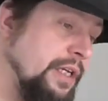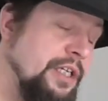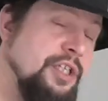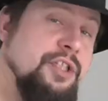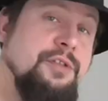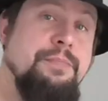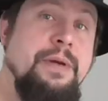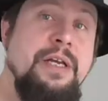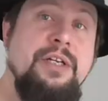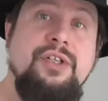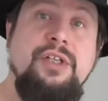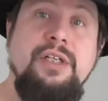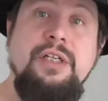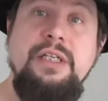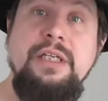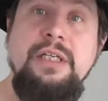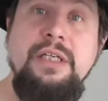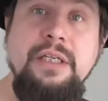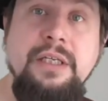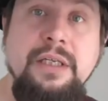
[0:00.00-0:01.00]

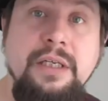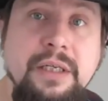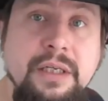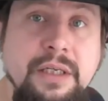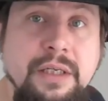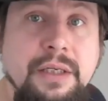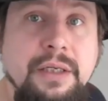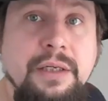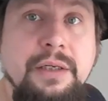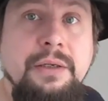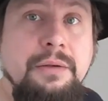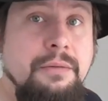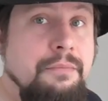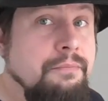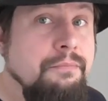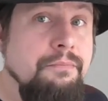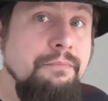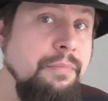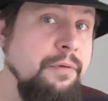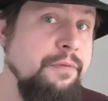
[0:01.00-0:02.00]
especially
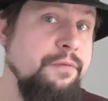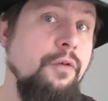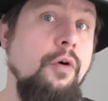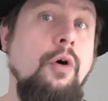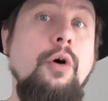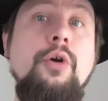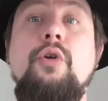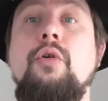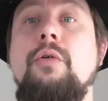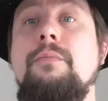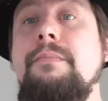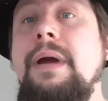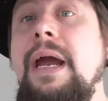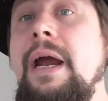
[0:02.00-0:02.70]
before you're